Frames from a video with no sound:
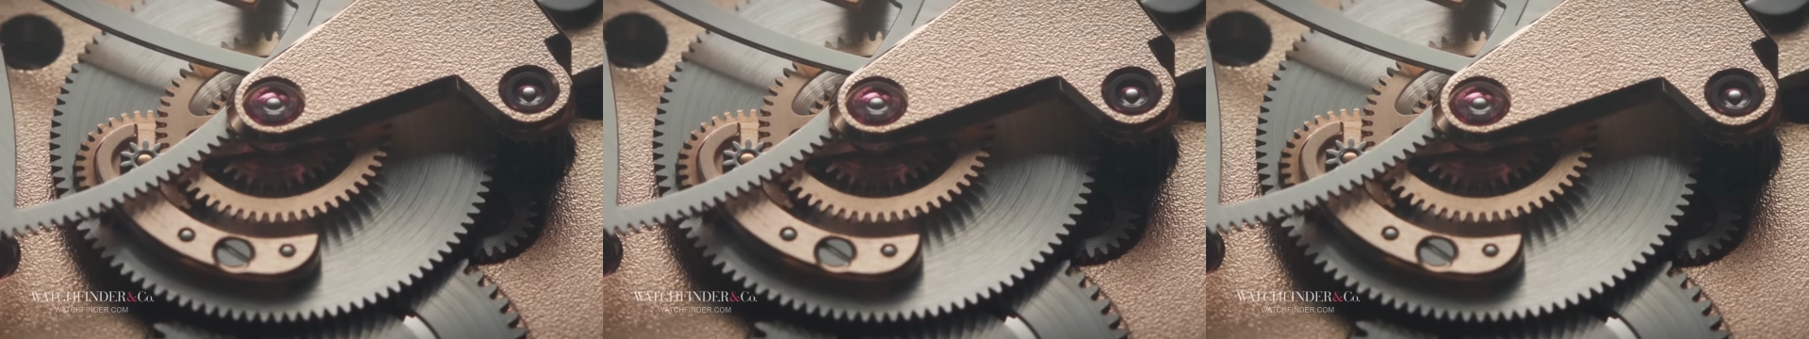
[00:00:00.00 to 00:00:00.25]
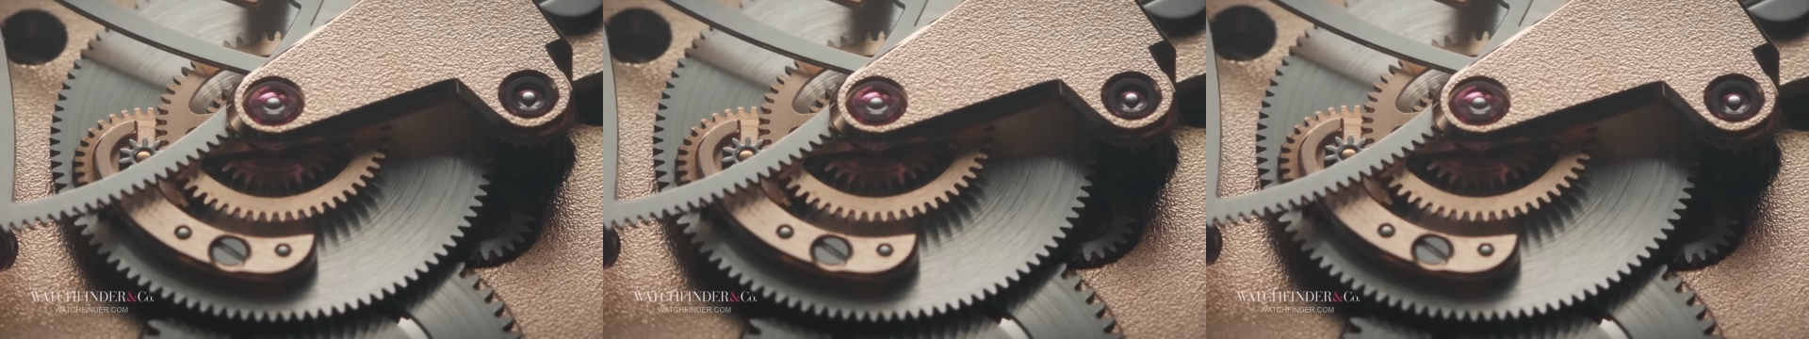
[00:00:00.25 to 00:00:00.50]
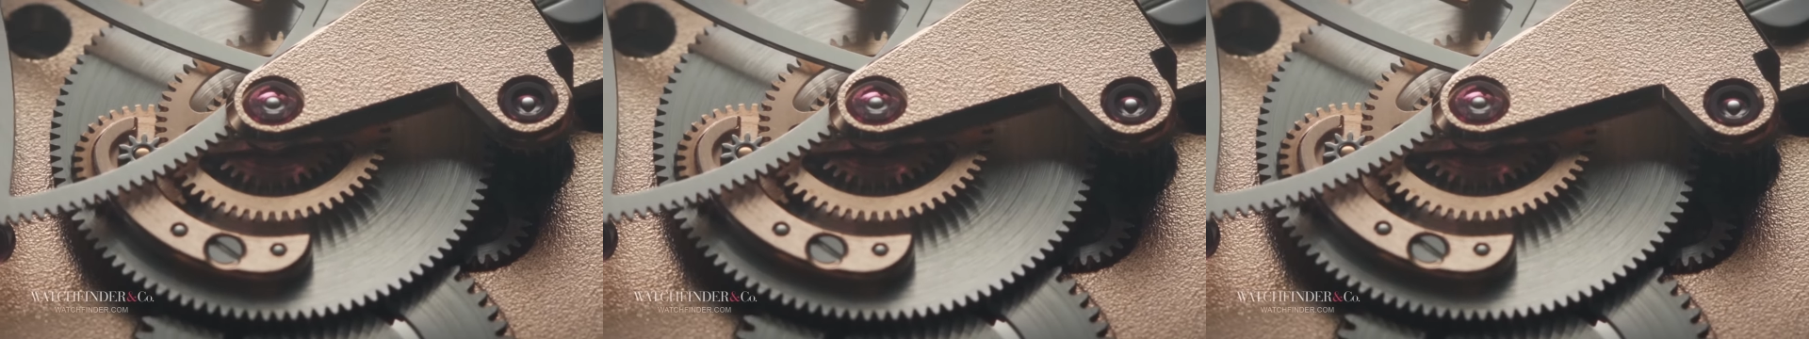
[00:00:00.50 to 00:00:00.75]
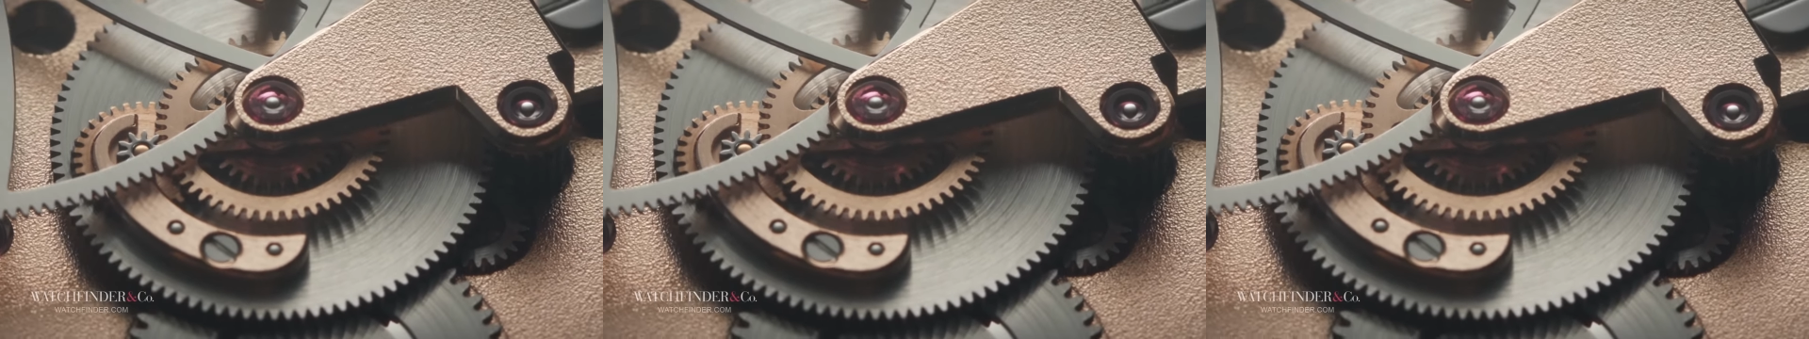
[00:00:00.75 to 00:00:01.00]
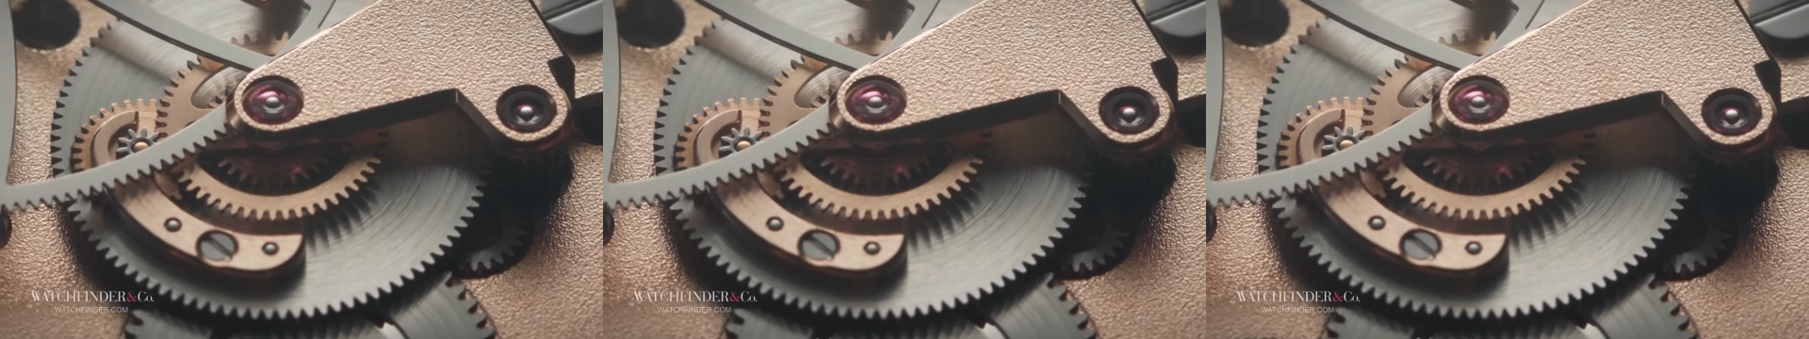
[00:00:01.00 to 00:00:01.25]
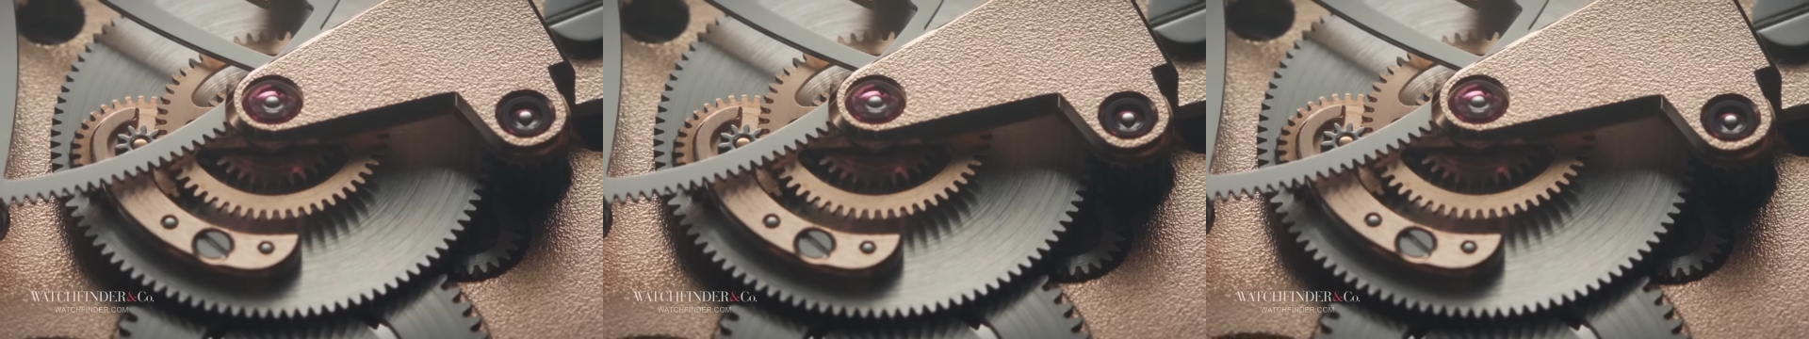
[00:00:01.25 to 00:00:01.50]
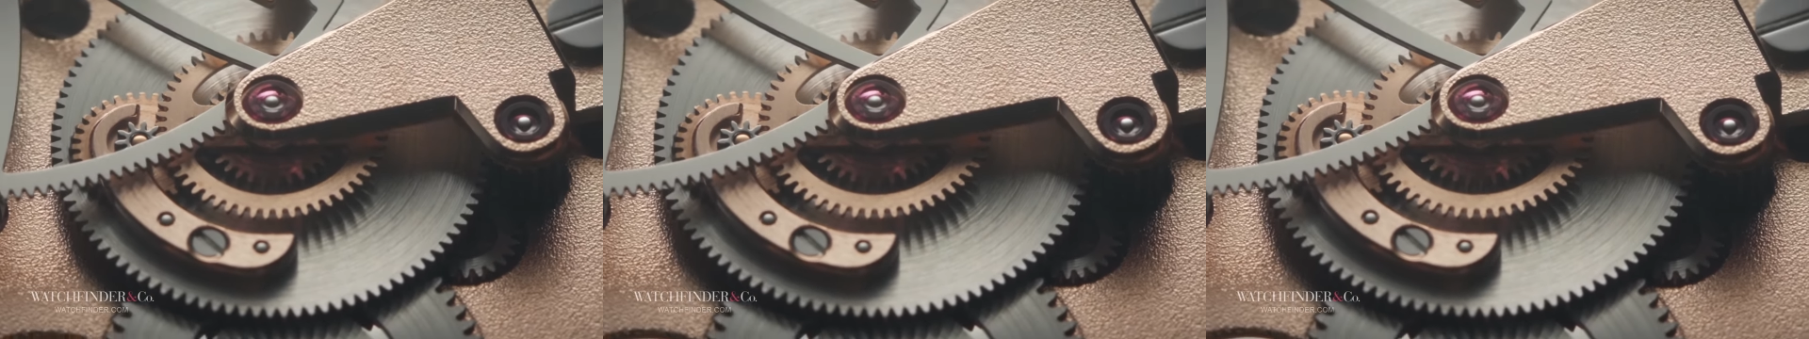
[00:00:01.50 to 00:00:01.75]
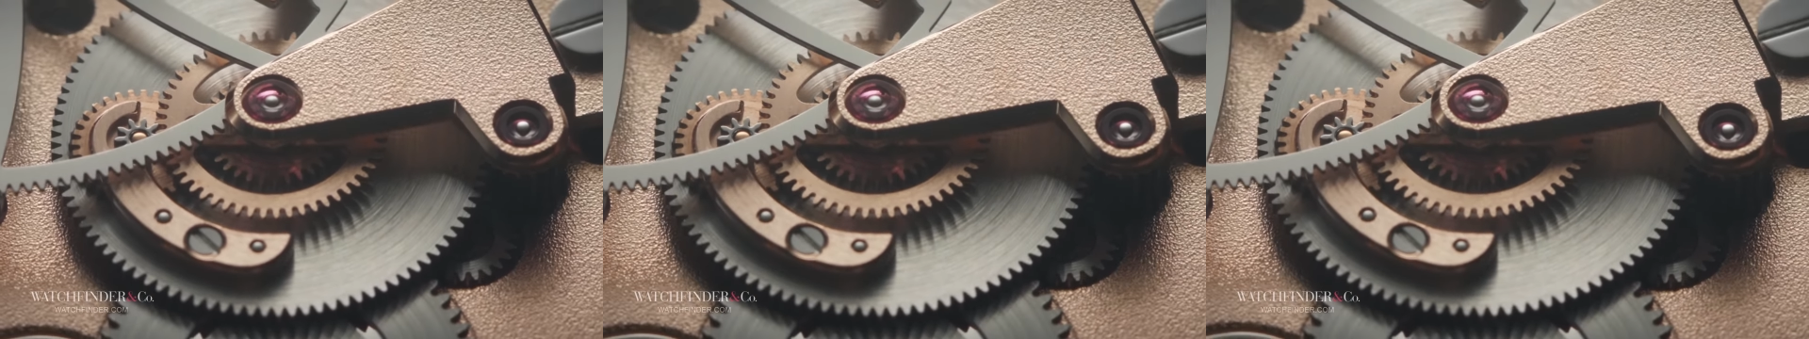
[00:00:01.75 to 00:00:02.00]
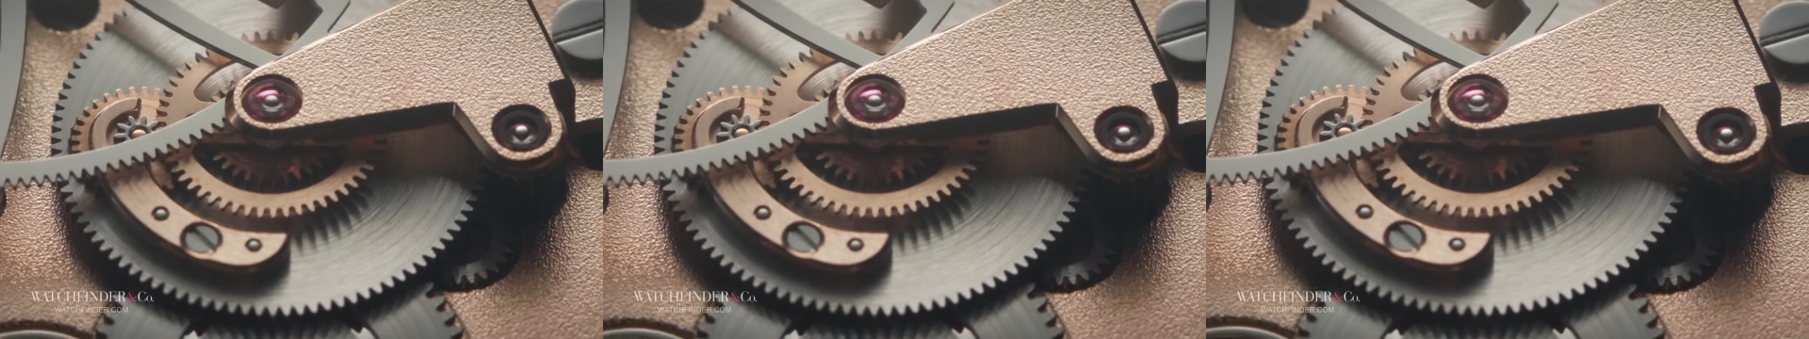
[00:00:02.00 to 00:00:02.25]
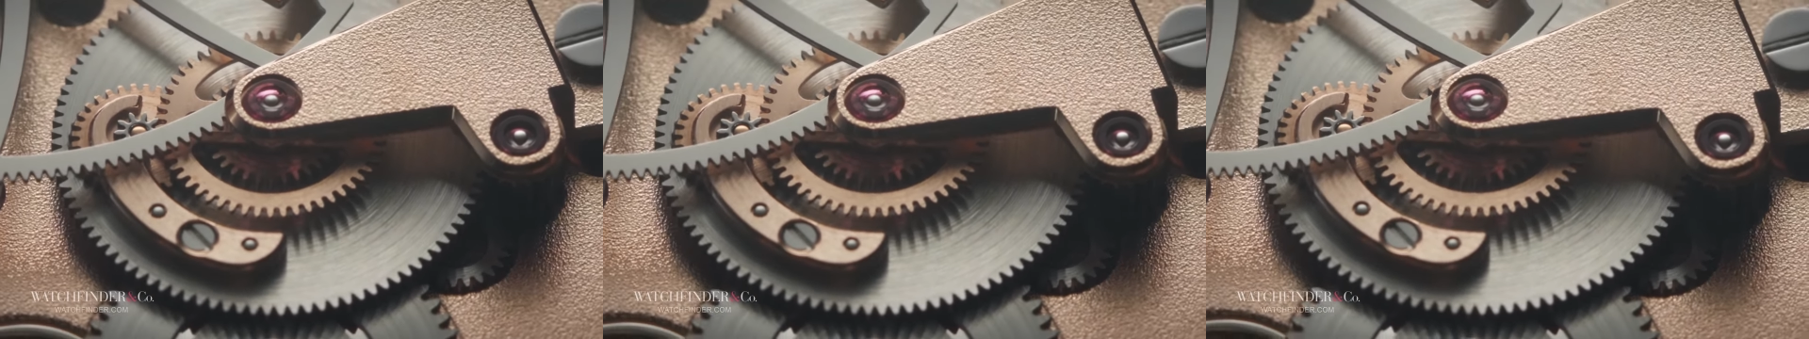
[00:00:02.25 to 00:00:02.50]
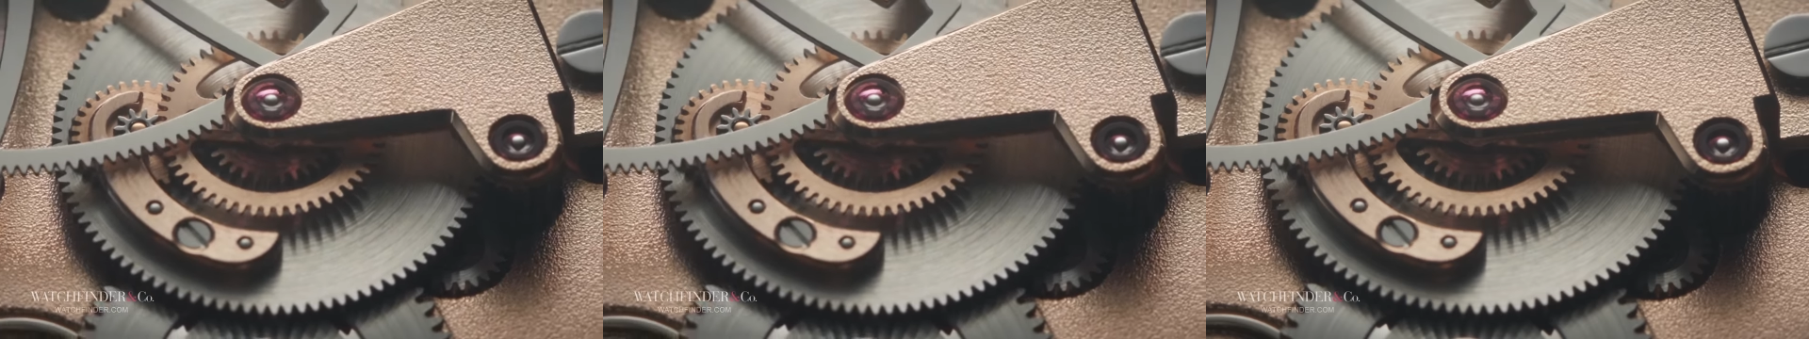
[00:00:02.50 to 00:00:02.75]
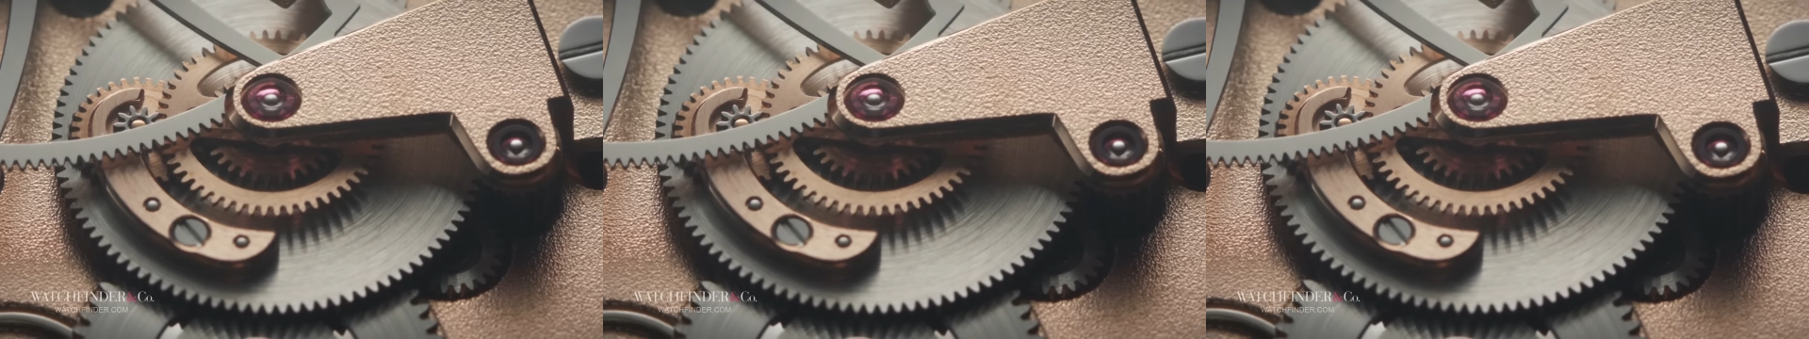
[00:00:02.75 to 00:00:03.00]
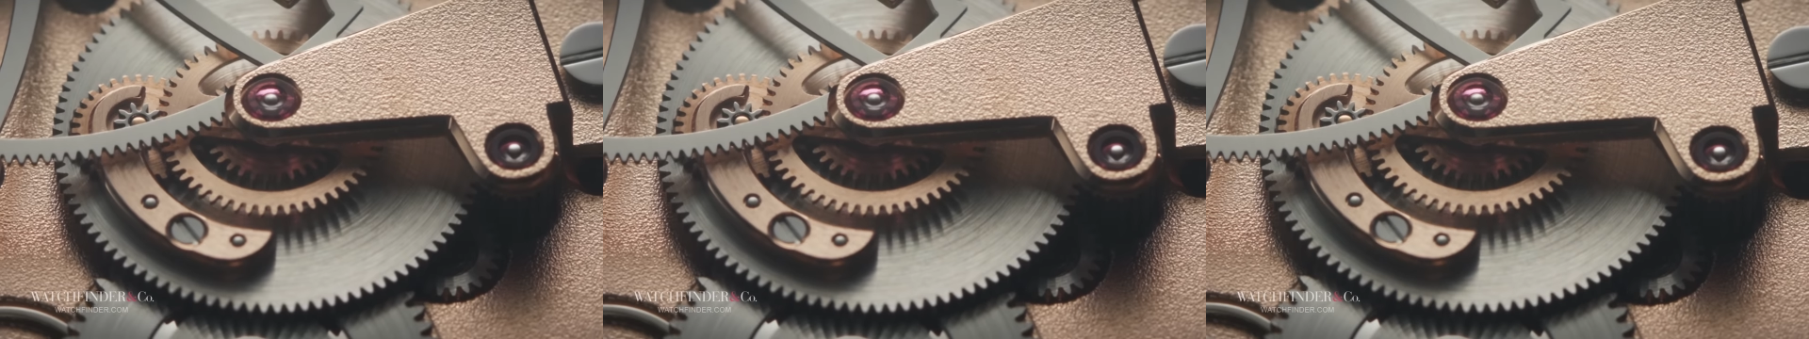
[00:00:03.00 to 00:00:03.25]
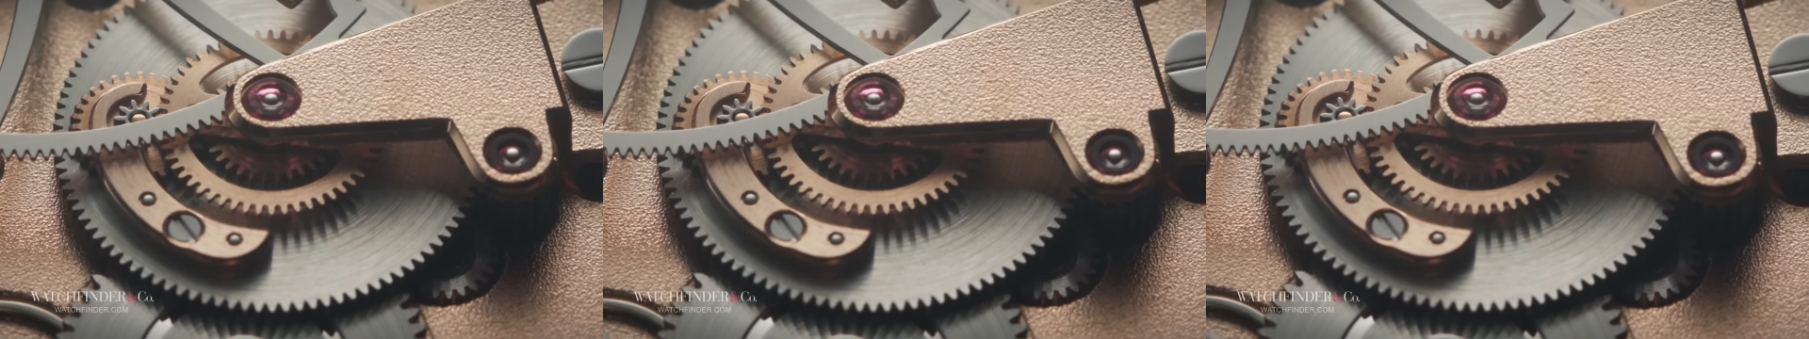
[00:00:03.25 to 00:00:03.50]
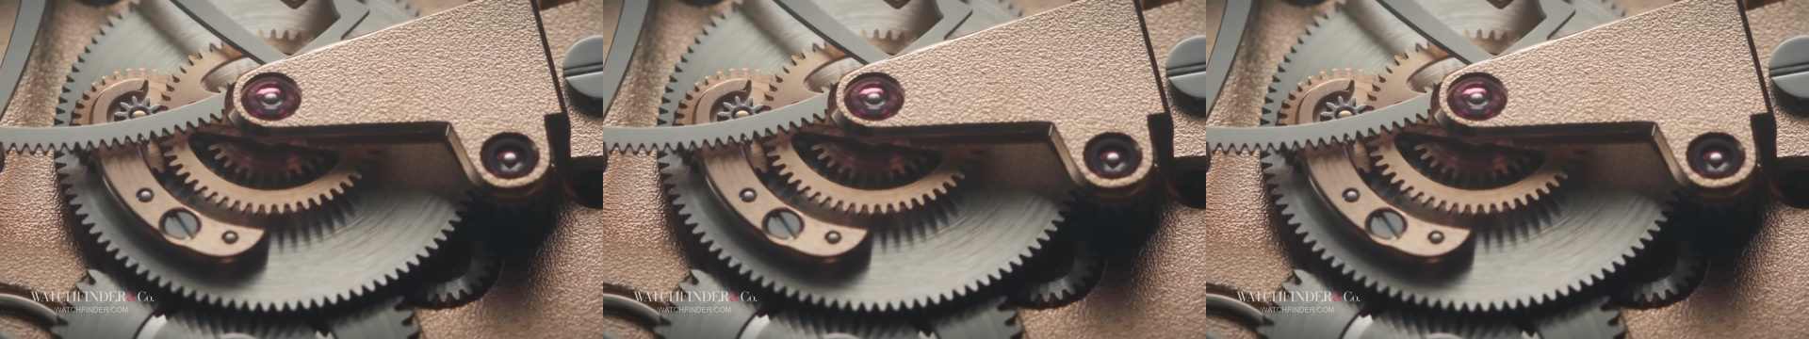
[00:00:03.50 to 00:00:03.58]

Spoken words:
Nobody's mouth can be seen.